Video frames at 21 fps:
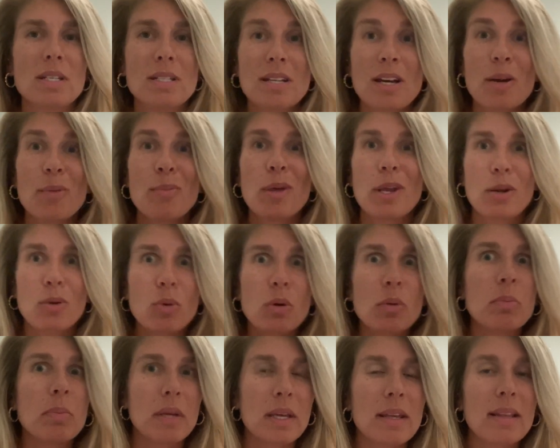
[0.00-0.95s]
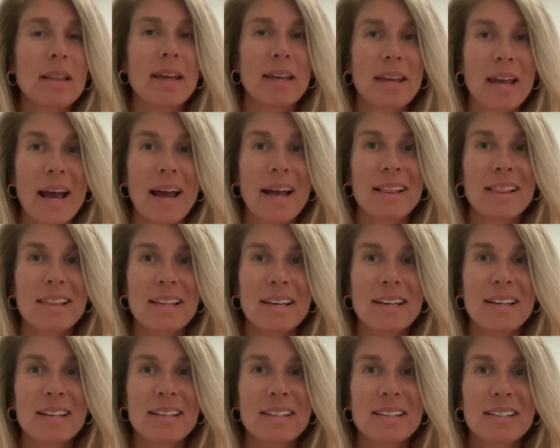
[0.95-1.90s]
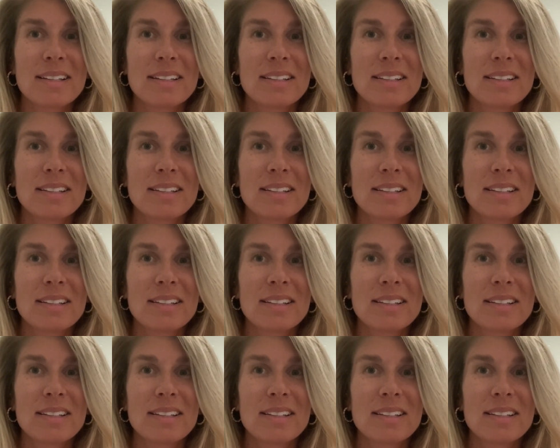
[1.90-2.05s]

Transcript: tub that it would be like at the,